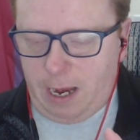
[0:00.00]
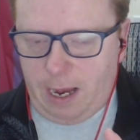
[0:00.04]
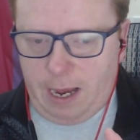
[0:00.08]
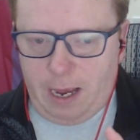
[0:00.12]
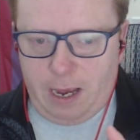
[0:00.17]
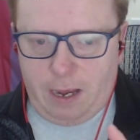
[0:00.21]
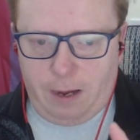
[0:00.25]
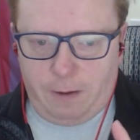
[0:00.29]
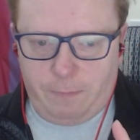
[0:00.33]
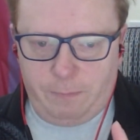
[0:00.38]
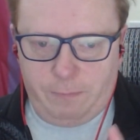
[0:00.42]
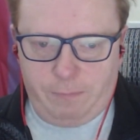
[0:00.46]

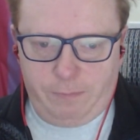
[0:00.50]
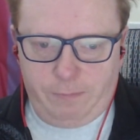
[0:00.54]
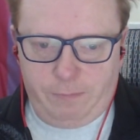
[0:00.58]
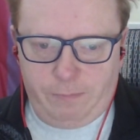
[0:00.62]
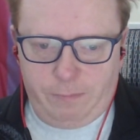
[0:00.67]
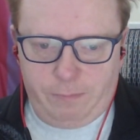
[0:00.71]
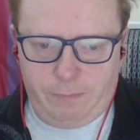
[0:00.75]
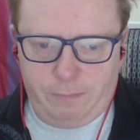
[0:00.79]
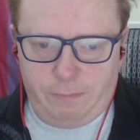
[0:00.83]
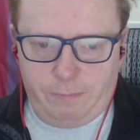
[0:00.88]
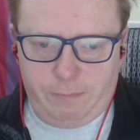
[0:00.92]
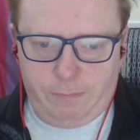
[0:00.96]
Um,
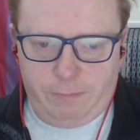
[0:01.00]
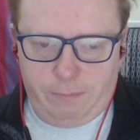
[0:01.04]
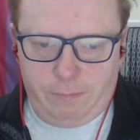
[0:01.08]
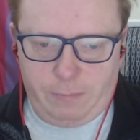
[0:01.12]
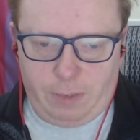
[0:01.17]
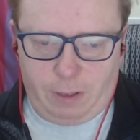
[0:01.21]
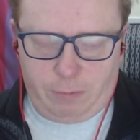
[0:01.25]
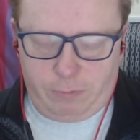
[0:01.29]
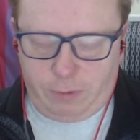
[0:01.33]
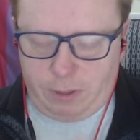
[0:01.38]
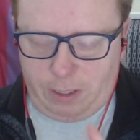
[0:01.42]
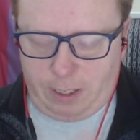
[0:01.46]
I
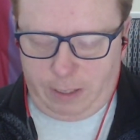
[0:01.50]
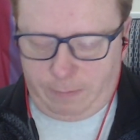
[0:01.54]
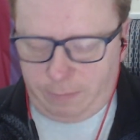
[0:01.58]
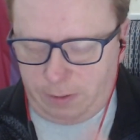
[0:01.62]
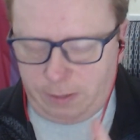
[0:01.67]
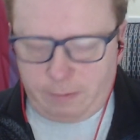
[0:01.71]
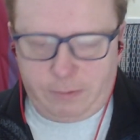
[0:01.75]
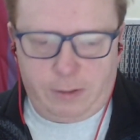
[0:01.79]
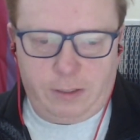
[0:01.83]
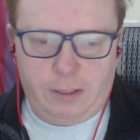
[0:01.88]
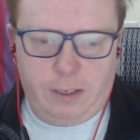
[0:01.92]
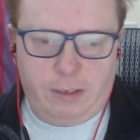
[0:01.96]
don't
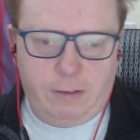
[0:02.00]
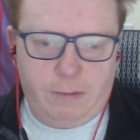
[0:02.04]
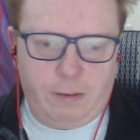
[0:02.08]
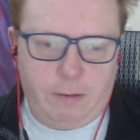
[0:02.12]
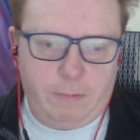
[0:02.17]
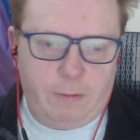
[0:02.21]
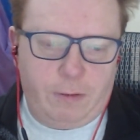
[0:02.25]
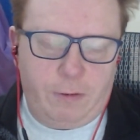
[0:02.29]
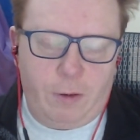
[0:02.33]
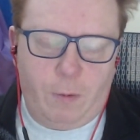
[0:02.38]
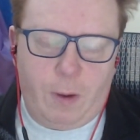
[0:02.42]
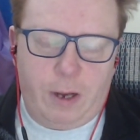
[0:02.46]

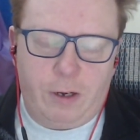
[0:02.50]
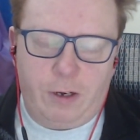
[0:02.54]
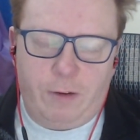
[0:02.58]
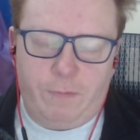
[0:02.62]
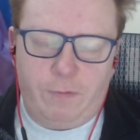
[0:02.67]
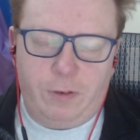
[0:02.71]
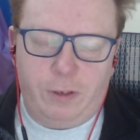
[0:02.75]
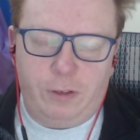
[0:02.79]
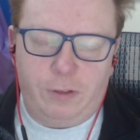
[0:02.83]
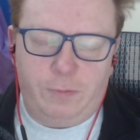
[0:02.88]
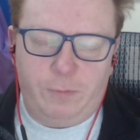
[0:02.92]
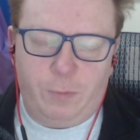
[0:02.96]
know why I don't
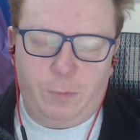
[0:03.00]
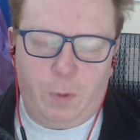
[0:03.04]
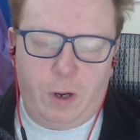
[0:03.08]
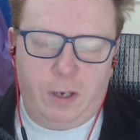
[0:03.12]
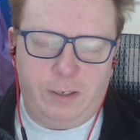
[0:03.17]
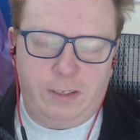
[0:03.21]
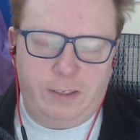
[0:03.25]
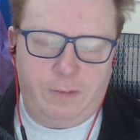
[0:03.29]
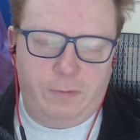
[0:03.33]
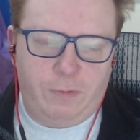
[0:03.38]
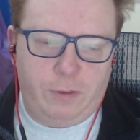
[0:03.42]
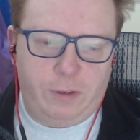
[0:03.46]
lose the words.
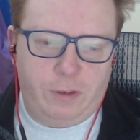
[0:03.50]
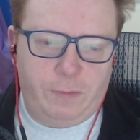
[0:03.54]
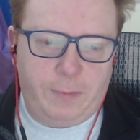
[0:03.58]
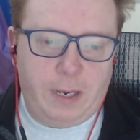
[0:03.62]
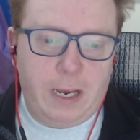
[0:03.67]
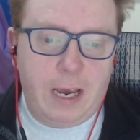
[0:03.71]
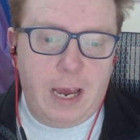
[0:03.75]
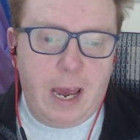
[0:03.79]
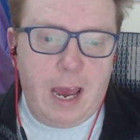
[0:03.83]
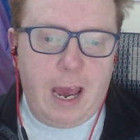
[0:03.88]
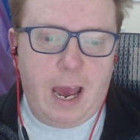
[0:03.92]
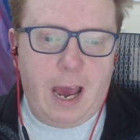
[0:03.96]
It's in front of me.
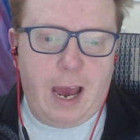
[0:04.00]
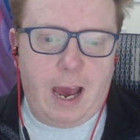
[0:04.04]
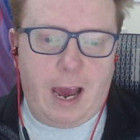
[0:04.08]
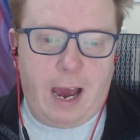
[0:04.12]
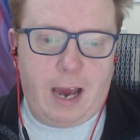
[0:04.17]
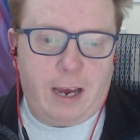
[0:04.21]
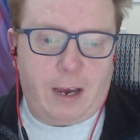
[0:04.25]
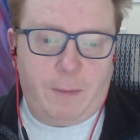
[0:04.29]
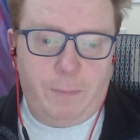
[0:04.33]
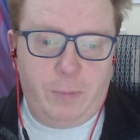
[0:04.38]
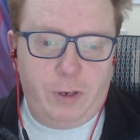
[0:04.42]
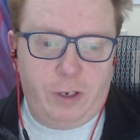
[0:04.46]
Uh, a
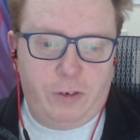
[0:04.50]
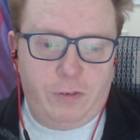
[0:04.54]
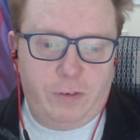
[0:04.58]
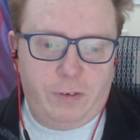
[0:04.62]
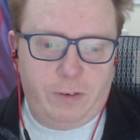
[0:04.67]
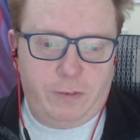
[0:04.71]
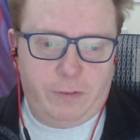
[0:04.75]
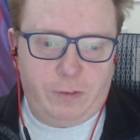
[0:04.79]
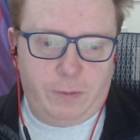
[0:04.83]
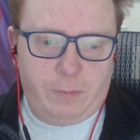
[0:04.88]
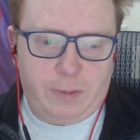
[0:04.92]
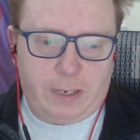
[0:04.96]
computer of
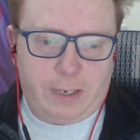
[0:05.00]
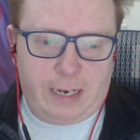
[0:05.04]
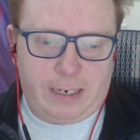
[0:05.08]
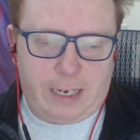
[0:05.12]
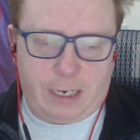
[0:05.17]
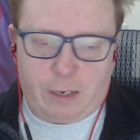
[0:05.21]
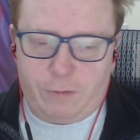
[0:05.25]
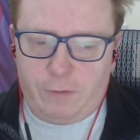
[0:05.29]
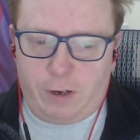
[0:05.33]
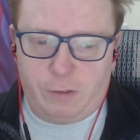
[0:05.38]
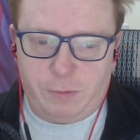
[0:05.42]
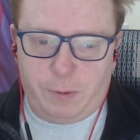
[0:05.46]
some kind, like
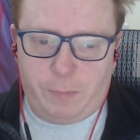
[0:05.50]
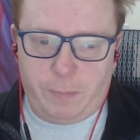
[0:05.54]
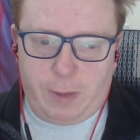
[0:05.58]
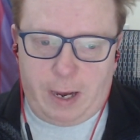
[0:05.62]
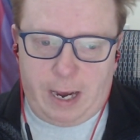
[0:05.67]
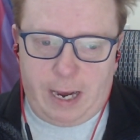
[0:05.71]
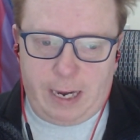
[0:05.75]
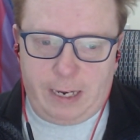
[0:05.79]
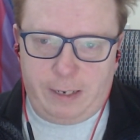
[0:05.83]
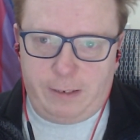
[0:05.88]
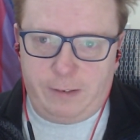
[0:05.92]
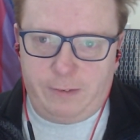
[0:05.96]
a Raspberry
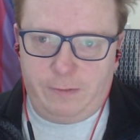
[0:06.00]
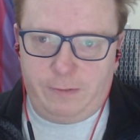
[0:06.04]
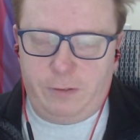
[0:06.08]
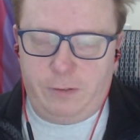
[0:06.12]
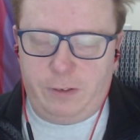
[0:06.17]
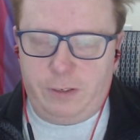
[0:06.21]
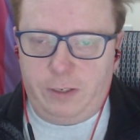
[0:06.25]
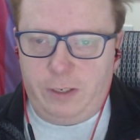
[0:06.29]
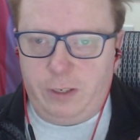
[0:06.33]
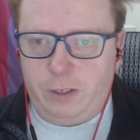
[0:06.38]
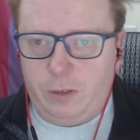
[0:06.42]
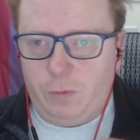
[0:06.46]
Pi
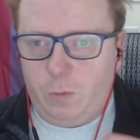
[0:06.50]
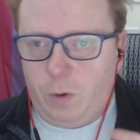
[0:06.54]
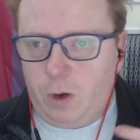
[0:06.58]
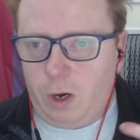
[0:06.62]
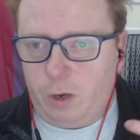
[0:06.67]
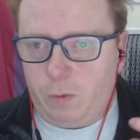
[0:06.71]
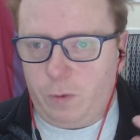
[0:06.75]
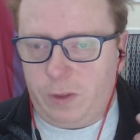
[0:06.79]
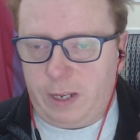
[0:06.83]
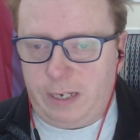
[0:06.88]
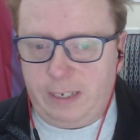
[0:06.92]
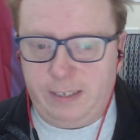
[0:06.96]
to work
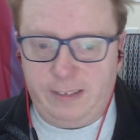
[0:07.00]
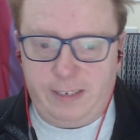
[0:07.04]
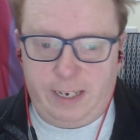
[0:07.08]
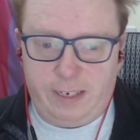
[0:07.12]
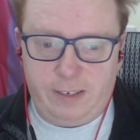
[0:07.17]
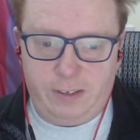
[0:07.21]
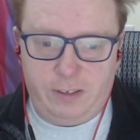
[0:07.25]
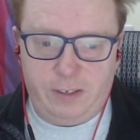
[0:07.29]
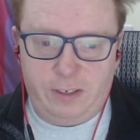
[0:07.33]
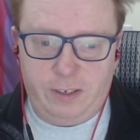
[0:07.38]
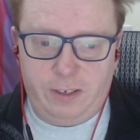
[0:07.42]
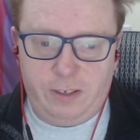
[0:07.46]
with any
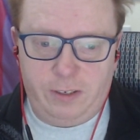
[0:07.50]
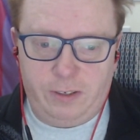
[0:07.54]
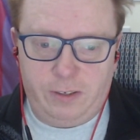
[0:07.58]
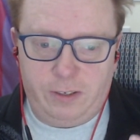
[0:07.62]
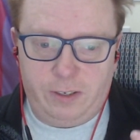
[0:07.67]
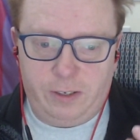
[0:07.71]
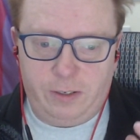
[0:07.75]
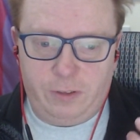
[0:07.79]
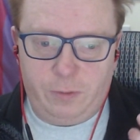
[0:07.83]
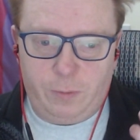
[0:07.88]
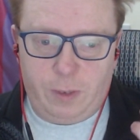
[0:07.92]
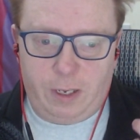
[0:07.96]
sensors
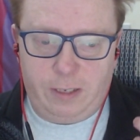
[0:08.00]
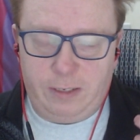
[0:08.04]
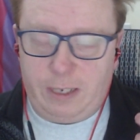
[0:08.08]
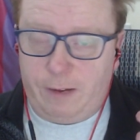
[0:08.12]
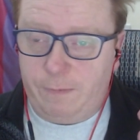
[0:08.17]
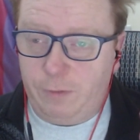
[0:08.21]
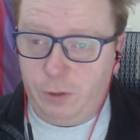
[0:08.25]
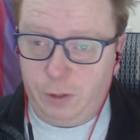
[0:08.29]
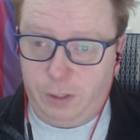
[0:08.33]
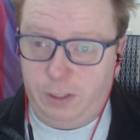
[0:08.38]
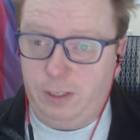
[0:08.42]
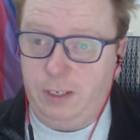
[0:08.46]
as well as have
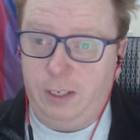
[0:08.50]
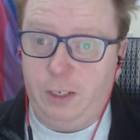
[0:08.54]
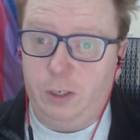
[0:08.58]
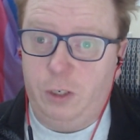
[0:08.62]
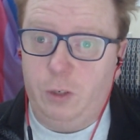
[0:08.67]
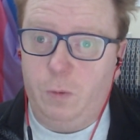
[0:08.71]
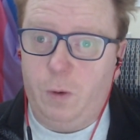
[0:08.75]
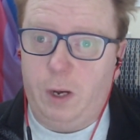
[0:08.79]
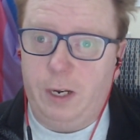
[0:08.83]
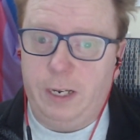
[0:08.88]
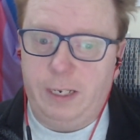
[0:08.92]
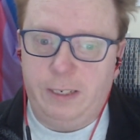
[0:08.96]
C2
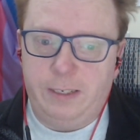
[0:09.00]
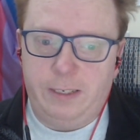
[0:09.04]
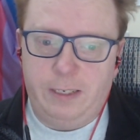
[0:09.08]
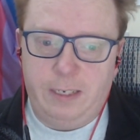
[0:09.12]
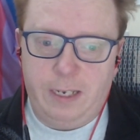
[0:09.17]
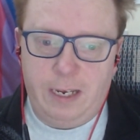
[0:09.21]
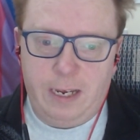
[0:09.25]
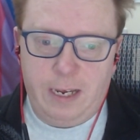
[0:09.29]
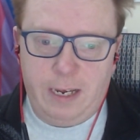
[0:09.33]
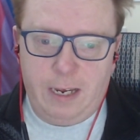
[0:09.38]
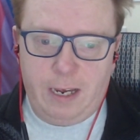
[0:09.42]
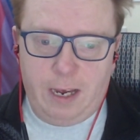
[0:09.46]
on it,
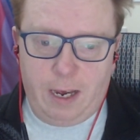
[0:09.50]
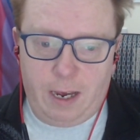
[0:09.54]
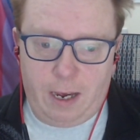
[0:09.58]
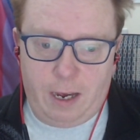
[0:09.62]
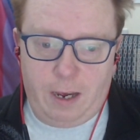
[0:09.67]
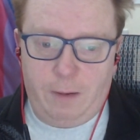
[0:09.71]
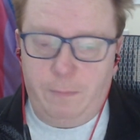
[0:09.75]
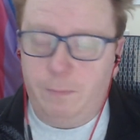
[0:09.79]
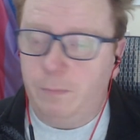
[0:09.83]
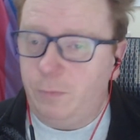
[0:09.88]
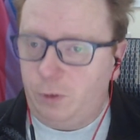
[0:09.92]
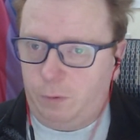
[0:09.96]
uh,
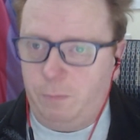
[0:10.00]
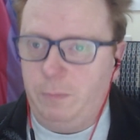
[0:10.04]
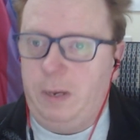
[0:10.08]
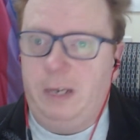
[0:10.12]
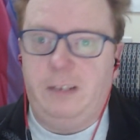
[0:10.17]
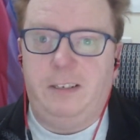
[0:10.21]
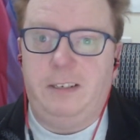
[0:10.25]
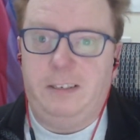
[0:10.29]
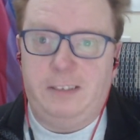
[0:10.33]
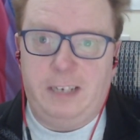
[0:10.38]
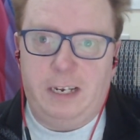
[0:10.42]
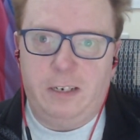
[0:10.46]
some
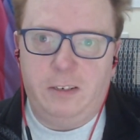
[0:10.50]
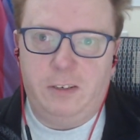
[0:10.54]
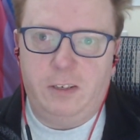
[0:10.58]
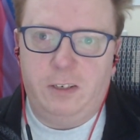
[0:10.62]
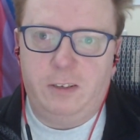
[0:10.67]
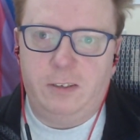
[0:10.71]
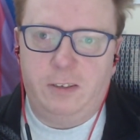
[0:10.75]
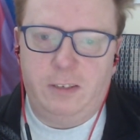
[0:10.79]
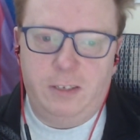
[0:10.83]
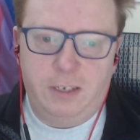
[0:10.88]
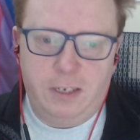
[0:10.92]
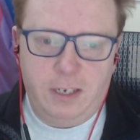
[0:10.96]
basic
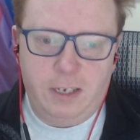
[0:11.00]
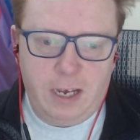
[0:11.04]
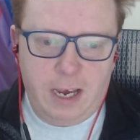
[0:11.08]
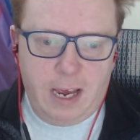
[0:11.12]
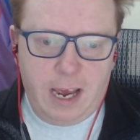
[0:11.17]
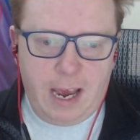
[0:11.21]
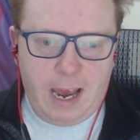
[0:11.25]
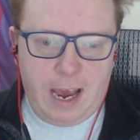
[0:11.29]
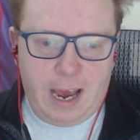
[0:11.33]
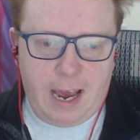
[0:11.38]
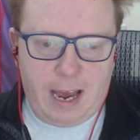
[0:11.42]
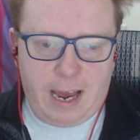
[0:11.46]
sensors,
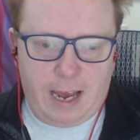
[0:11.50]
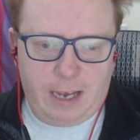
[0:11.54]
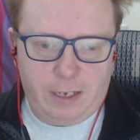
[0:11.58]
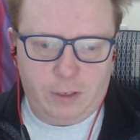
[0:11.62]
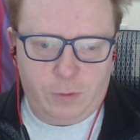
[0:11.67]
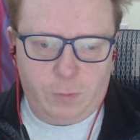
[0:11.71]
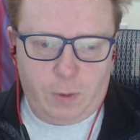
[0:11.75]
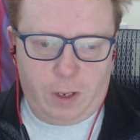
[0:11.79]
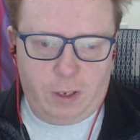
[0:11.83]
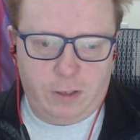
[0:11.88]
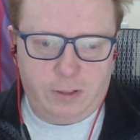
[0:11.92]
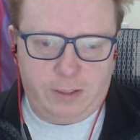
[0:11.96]
as
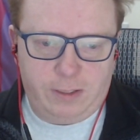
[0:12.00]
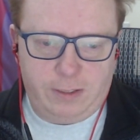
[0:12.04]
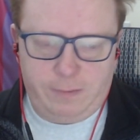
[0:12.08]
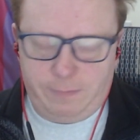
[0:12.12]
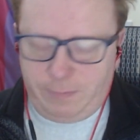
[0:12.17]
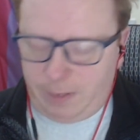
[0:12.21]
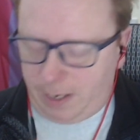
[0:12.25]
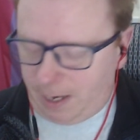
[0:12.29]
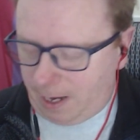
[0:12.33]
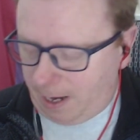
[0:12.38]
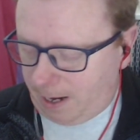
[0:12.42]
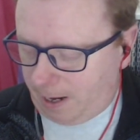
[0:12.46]
well as
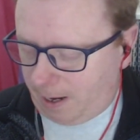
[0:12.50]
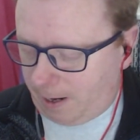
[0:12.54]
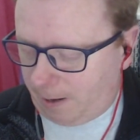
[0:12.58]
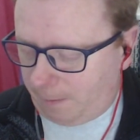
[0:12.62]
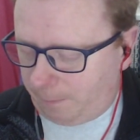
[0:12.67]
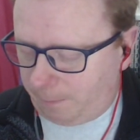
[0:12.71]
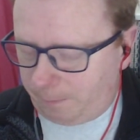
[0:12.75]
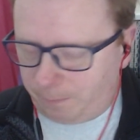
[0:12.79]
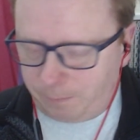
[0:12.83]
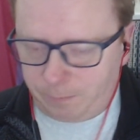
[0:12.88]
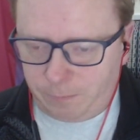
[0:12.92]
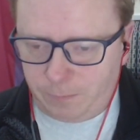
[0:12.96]

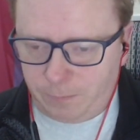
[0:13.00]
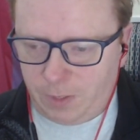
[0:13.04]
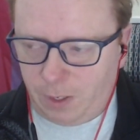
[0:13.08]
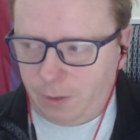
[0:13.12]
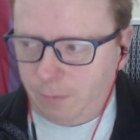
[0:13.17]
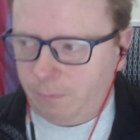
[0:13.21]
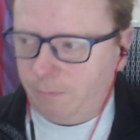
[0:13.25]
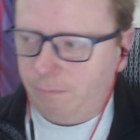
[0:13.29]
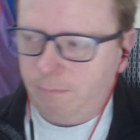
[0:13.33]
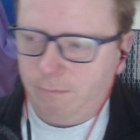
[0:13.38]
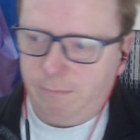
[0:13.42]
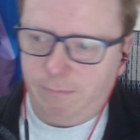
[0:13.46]
um,
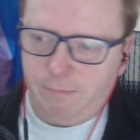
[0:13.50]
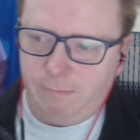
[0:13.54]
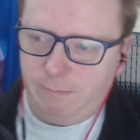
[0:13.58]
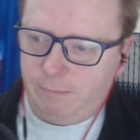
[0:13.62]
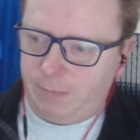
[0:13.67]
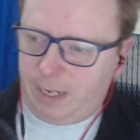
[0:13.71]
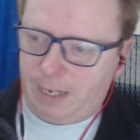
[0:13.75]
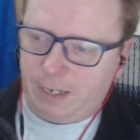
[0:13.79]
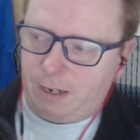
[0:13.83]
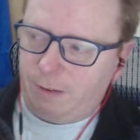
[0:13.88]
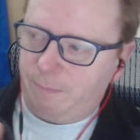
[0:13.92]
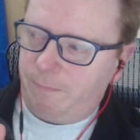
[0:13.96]

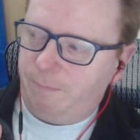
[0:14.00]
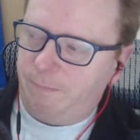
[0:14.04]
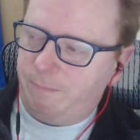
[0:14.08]
like a